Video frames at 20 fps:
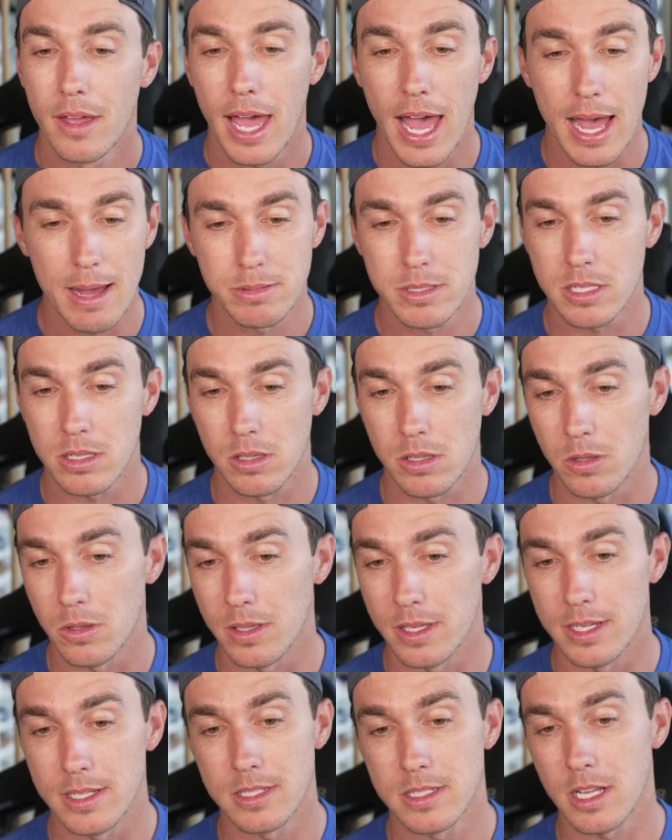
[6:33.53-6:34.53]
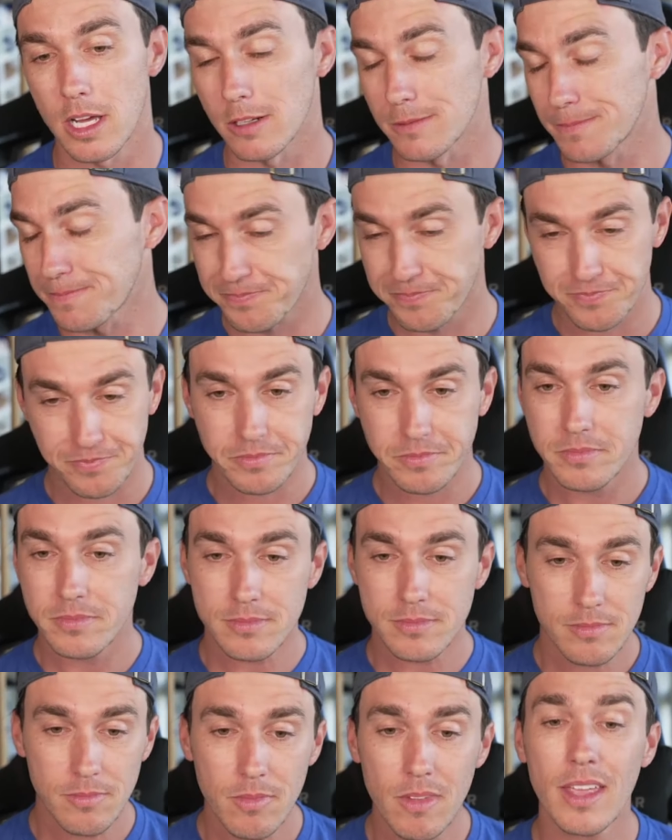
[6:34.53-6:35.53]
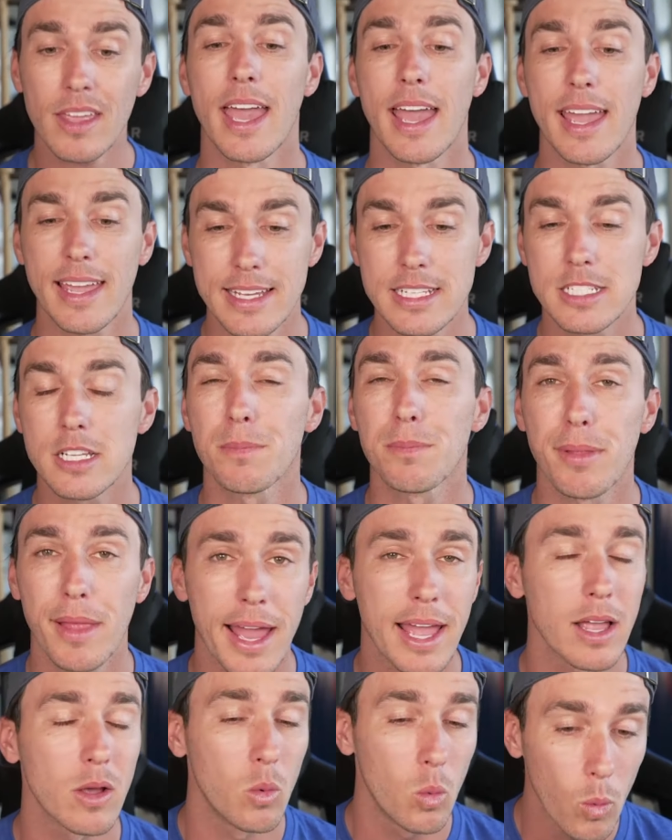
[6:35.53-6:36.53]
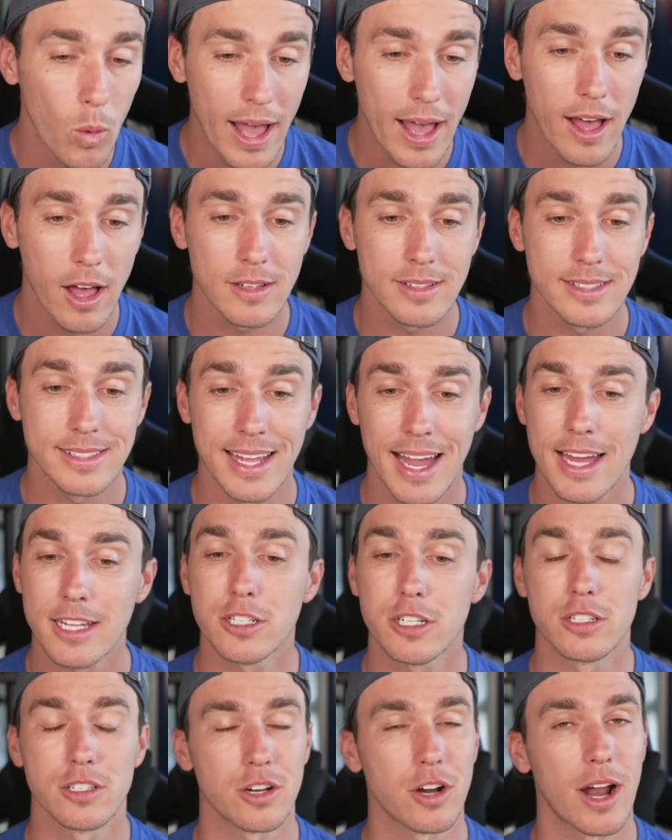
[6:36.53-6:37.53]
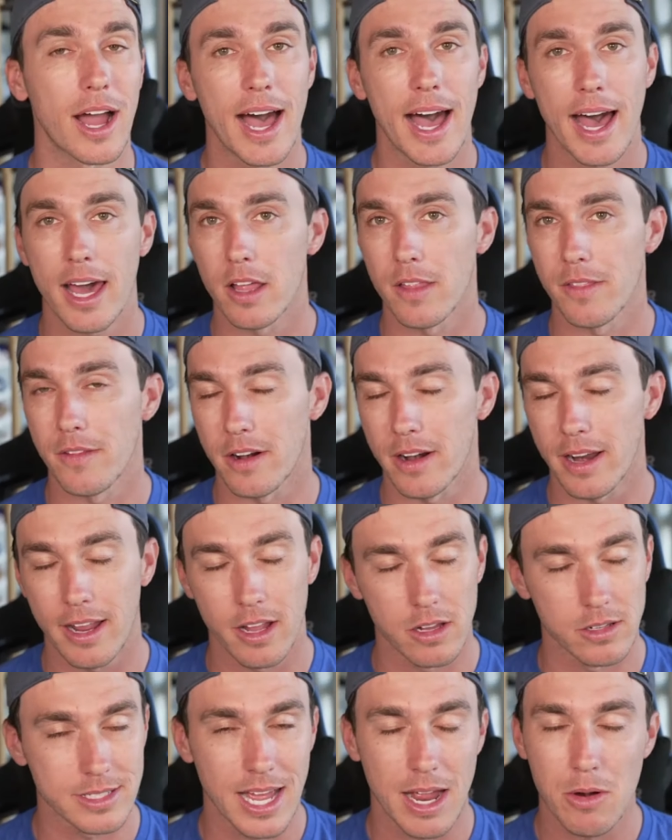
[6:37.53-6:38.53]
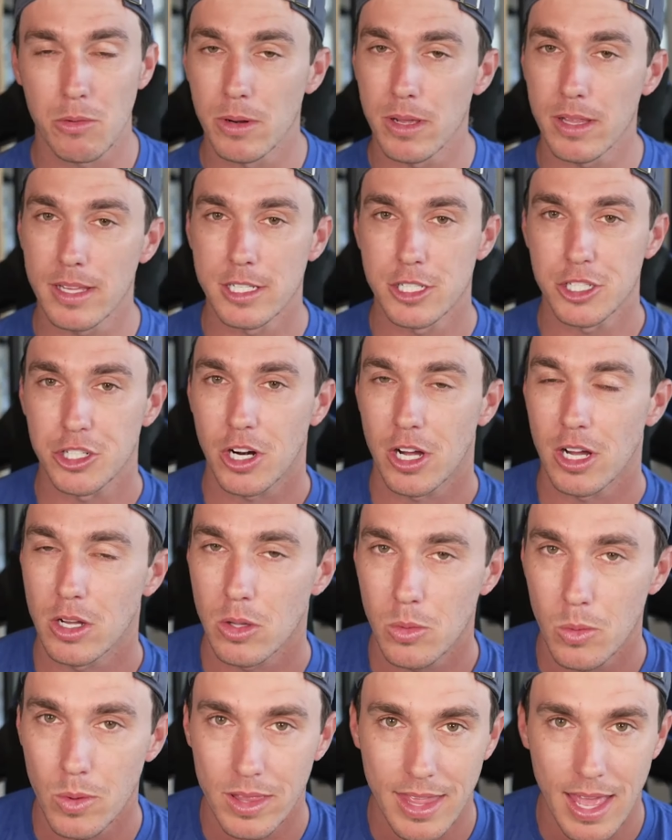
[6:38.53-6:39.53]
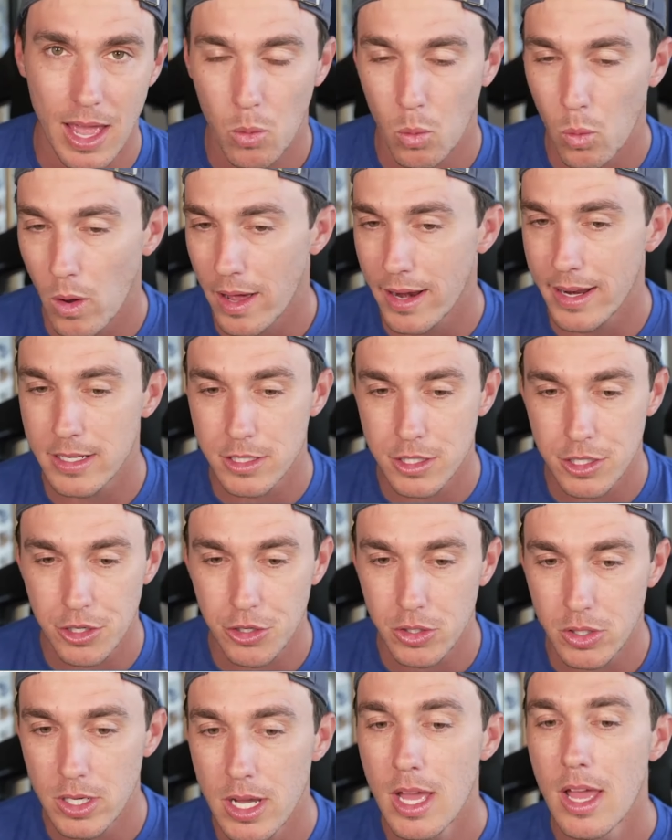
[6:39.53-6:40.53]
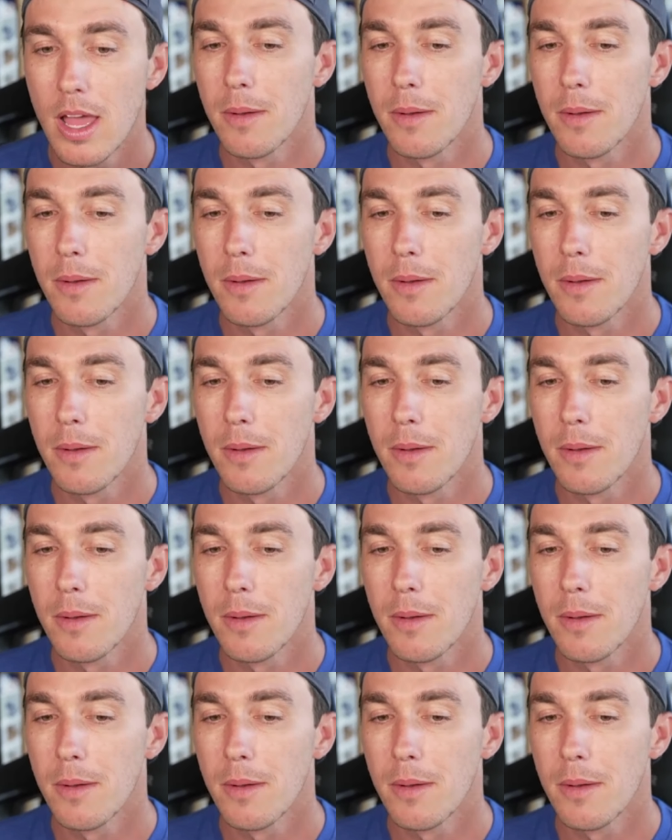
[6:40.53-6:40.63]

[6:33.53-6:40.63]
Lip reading: Absolutely. So Yankees are playing well. Dodgers are hot on their heels. I really struggled with that 1-2.